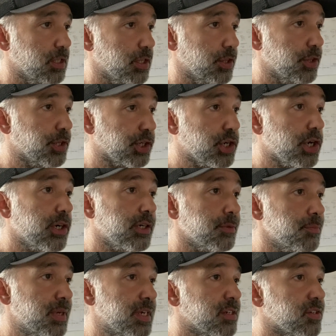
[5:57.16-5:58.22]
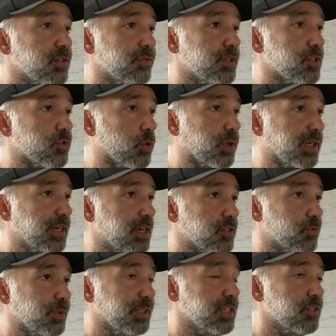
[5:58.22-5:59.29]
The current mix of disorganized
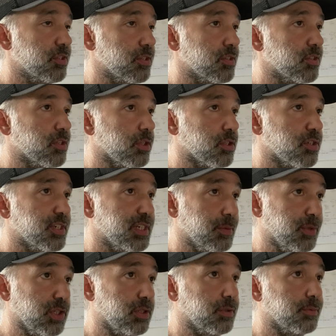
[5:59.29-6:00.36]
religions looks similar.